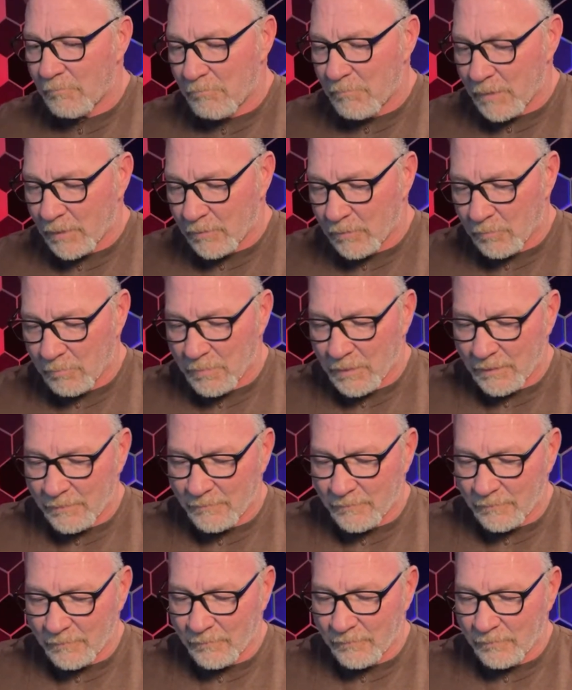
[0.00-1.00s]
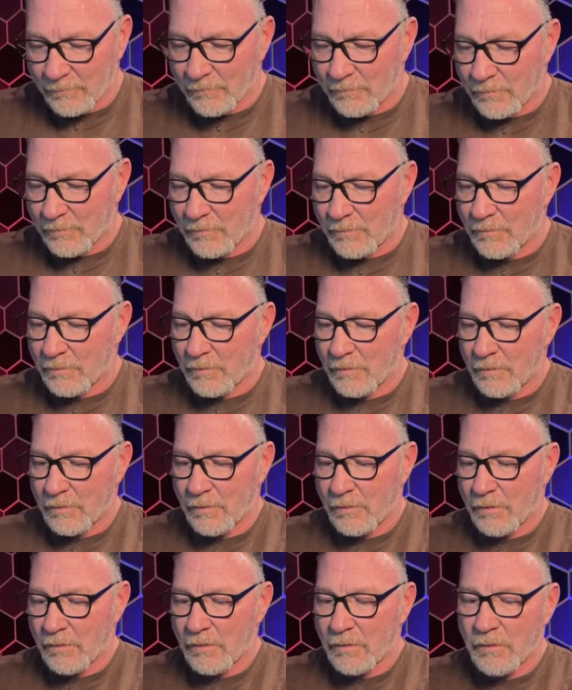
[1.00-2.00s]
bigger pieces.
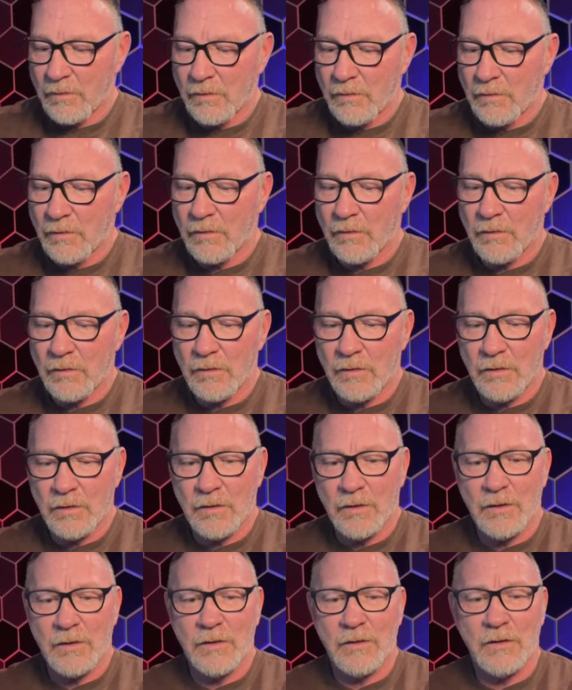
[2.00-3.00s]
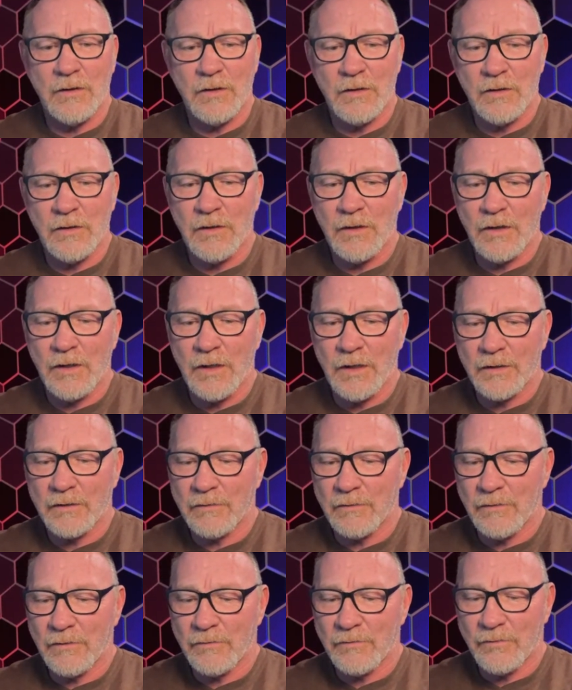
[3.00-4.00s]
And like
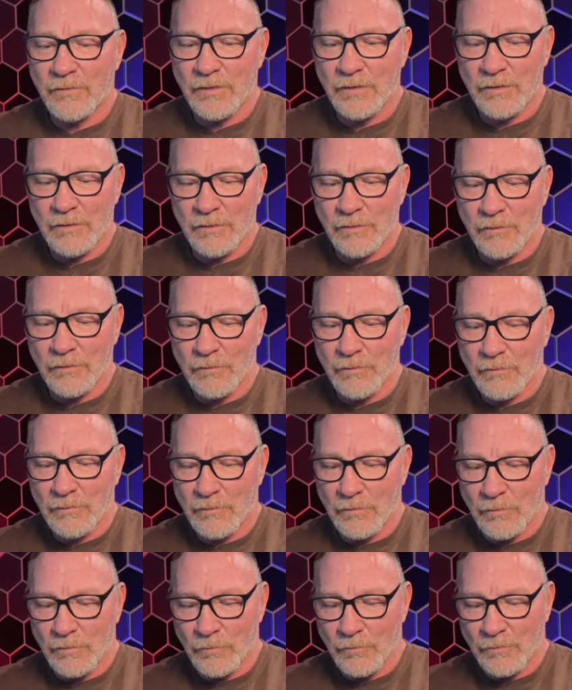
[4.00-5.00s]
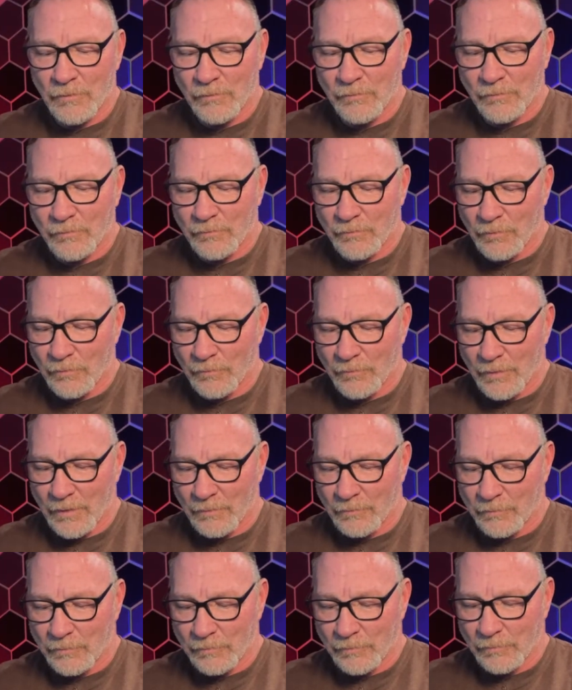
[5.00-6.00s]
this here. Oh, this has turned out
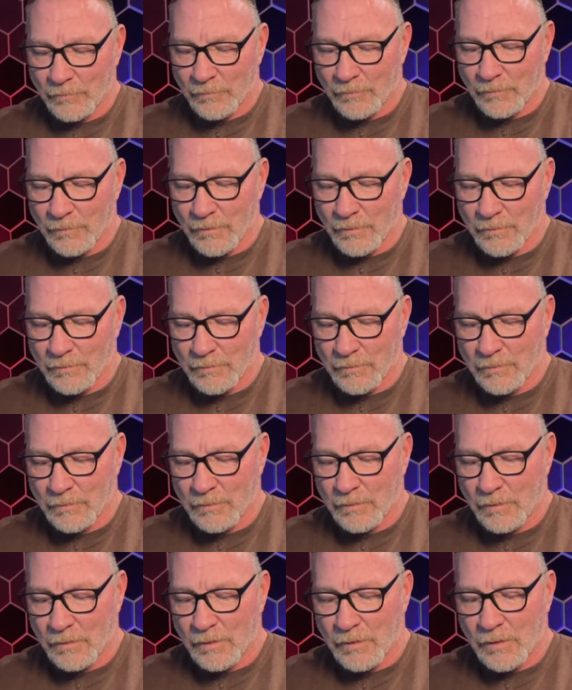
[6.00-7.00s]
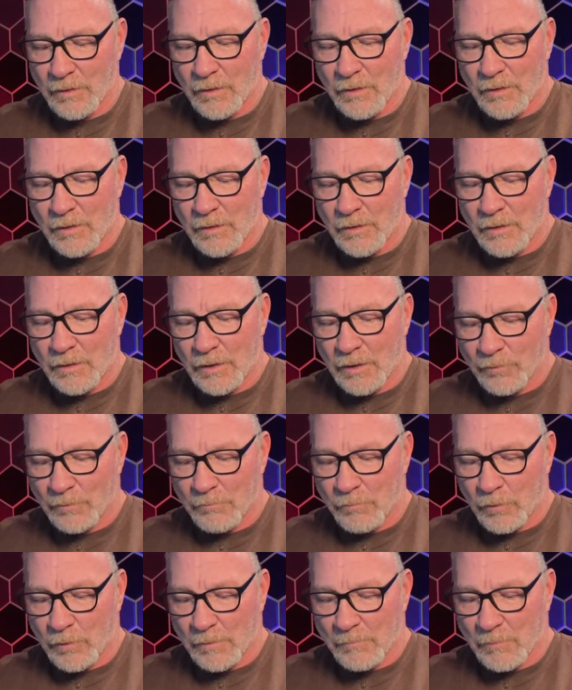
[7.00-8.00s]
good. I'll do a
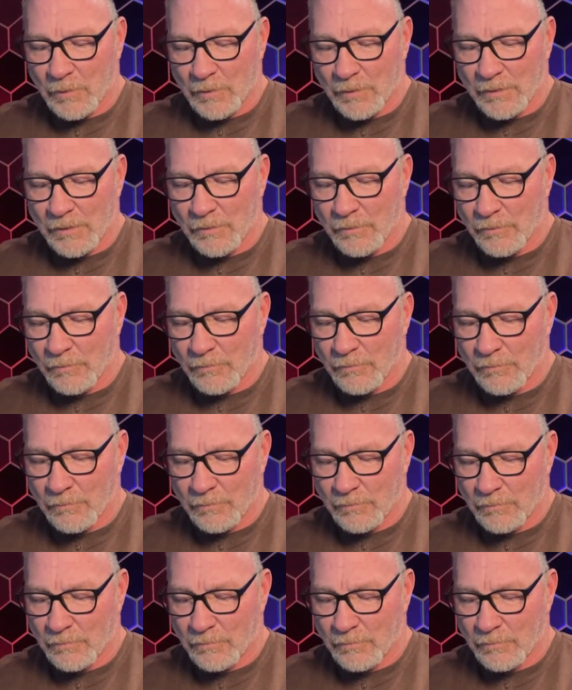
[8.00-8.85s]
brim on here.